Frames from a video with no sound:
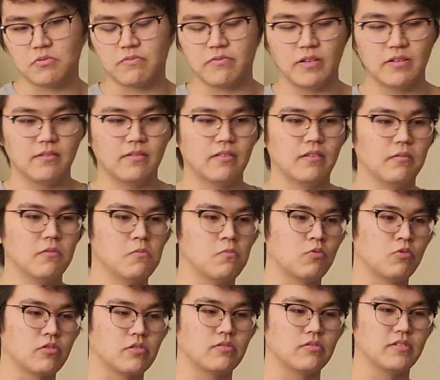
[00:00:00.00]
with it. The
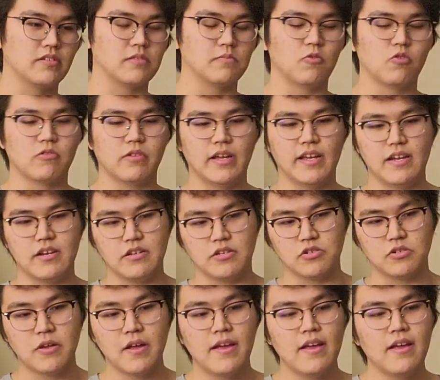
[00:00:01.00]
world is more
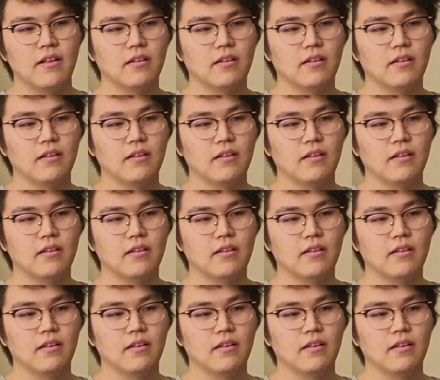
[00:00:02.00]
aged.